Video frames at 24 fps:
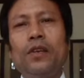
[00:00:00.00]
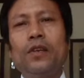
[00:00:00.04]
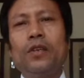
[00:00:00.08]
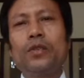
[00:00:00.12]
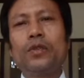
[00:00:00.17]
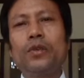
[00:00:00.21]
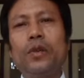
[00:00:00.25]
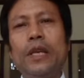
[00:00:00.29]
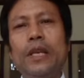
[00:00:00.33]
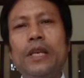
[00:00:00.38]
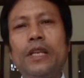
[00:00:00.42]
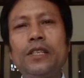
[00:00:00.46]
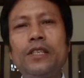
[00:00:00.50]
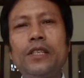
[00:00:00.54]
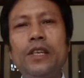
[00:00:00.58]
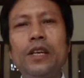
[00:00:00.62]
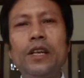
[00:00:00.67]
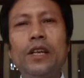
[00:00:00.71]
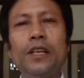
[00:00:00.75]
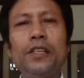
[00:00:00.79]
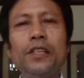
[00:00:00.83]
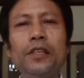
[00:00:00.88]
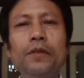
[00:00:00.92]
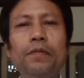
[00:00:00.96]
So
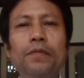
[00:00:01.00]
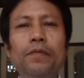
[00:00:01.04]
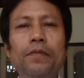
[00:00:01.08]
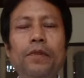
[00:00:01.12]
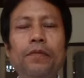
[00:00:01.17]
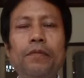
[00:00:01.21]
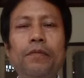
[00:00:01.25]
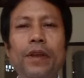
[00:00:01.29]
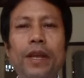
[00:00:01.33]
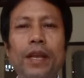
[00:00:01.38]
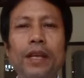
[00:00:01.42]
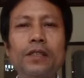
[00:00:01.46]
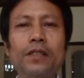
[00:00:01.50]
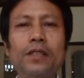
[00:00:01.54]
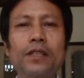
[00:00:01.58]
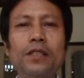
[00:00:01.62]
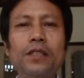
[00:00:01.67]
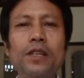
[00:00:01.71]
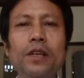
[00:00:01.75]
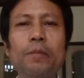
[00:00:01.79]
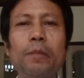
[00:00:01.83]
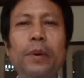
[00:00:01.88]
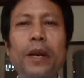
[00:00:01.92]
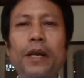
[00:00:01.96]
interactive phase is
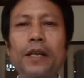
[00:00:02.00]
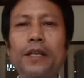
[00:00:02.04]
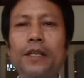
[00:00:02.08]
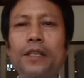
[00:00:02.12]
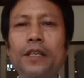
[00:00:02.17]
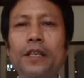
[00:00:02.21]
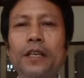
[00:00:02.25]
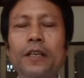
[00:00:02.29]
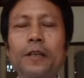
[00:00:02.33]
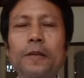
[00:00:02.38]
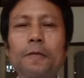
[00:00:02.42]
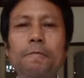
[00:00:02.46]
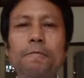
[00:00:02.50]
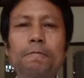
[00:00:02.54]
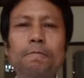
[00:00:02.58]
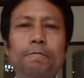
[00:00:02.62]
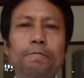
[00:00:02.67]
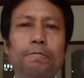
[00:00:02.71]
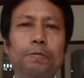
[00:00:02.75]
the practical